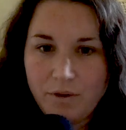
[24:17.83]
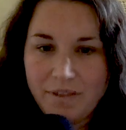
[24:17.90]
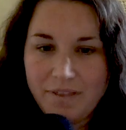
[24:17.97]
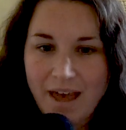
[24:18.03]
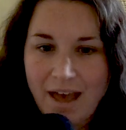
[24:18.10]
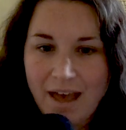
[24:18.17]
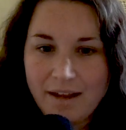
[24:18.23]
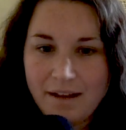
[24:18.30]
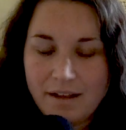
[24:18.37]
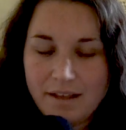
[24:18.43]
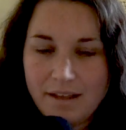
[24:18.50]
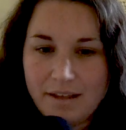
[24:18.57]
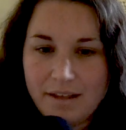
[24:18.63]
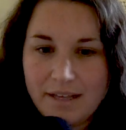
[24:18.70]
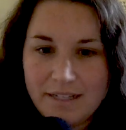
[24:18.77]
when that
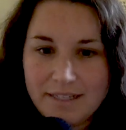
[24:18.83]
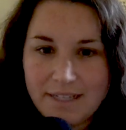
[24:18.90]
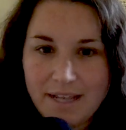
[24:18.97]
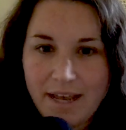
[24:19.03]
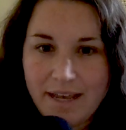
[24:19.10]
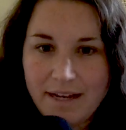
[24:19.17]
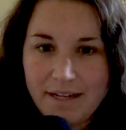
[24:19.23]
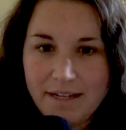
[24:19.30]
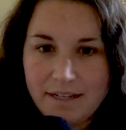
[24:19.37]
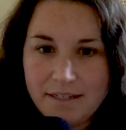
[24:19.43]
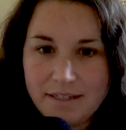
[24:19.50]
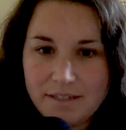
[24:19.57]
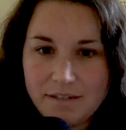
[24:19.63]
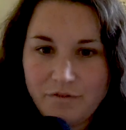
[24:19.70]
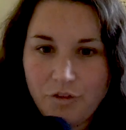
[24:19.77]
anxiety
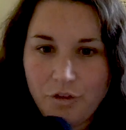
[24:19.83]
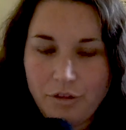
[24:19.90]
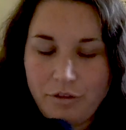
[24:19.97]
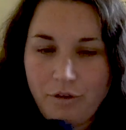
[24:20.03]
is full